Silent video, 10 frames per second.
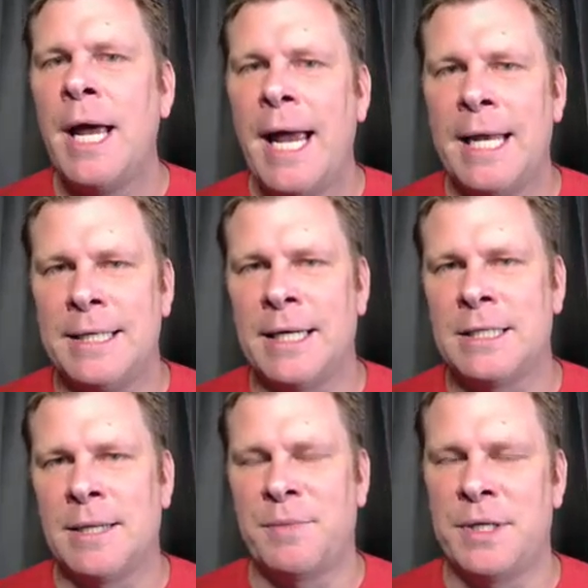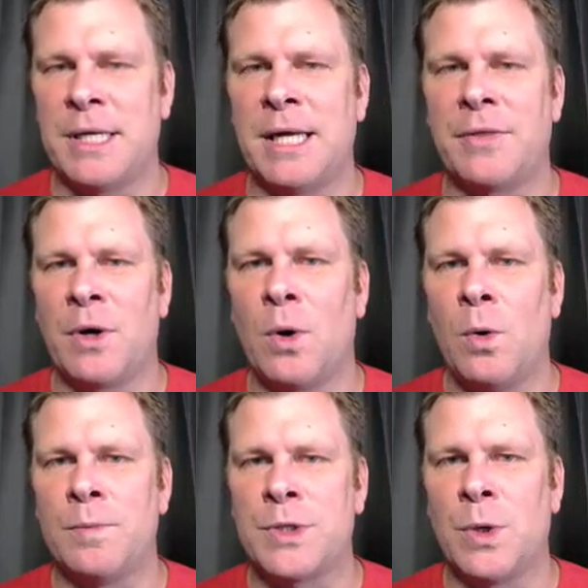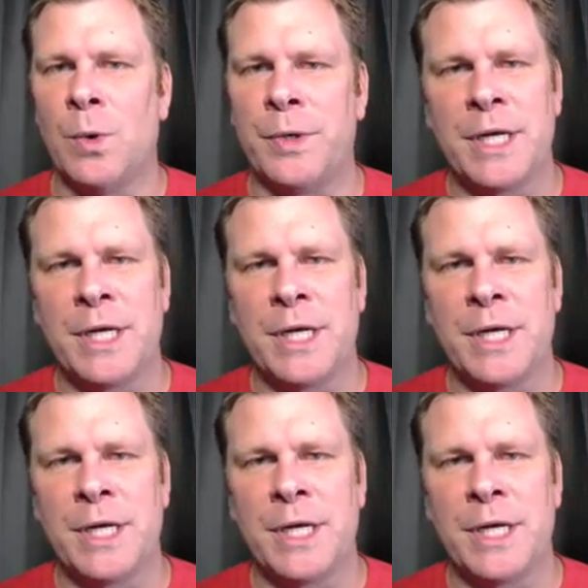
and done something to get their home sold.